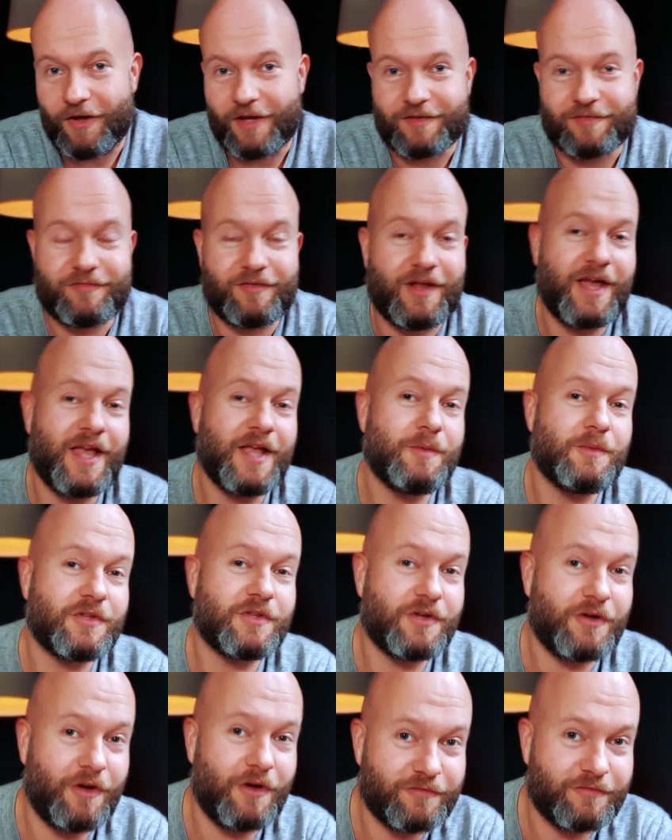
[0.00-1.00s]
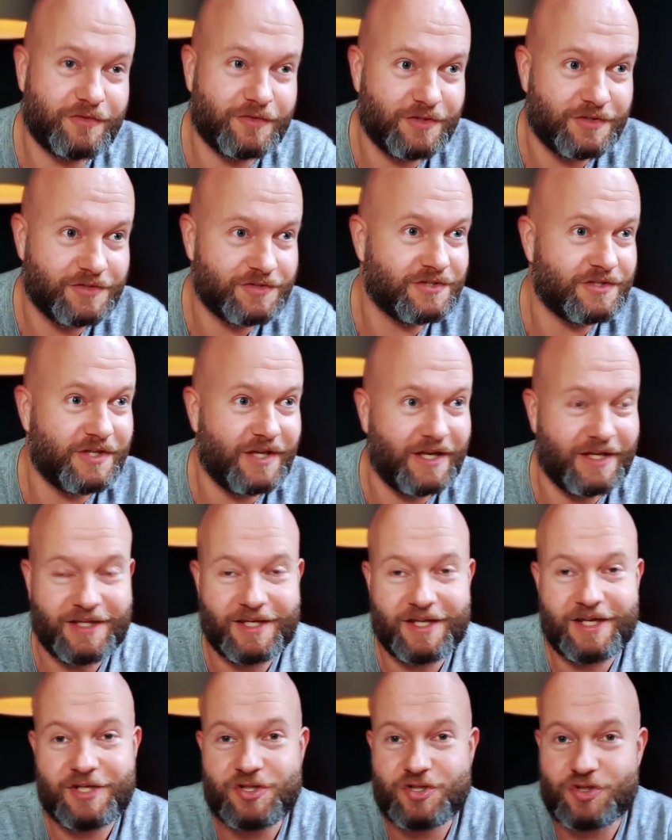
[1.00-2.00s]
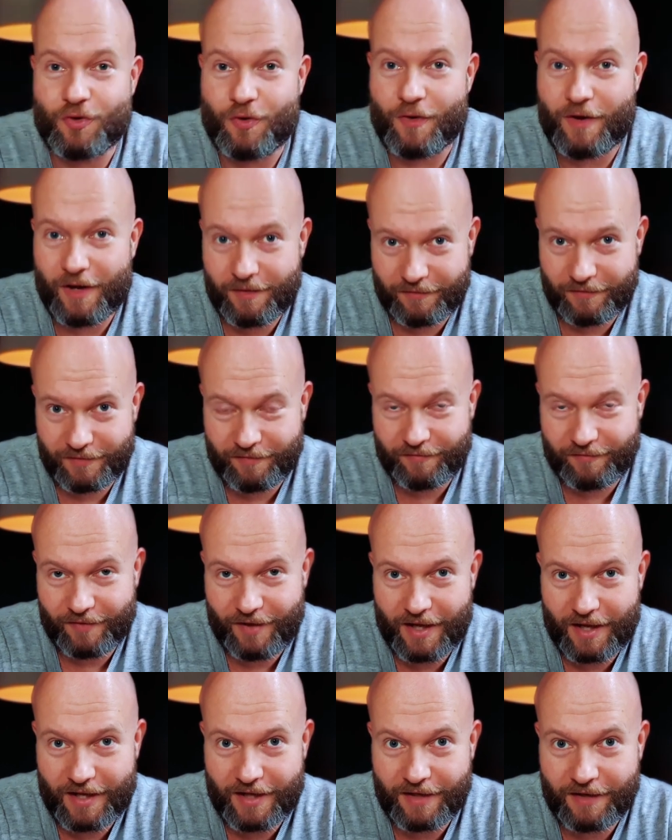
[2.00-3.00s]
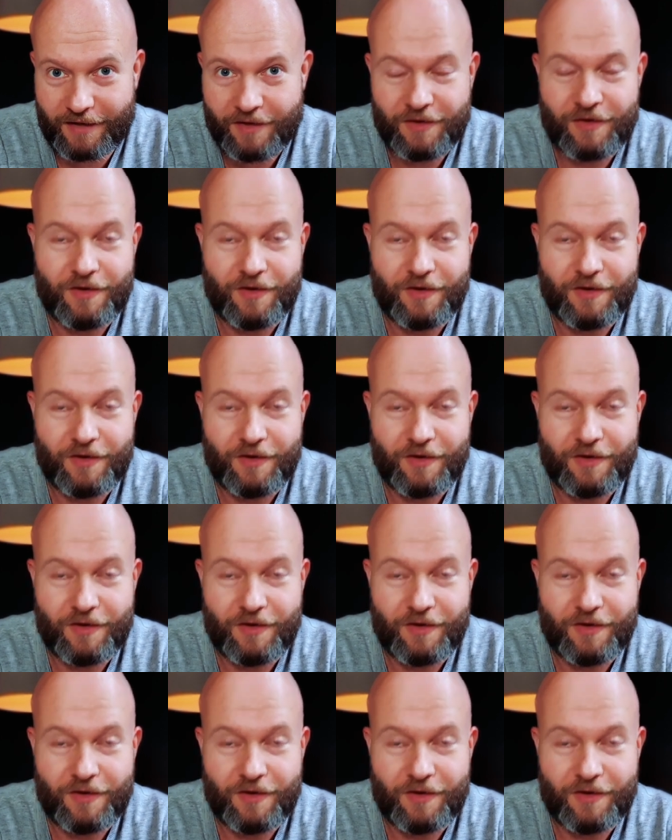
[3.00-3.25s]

at flying with confidence and getting joy out of their flying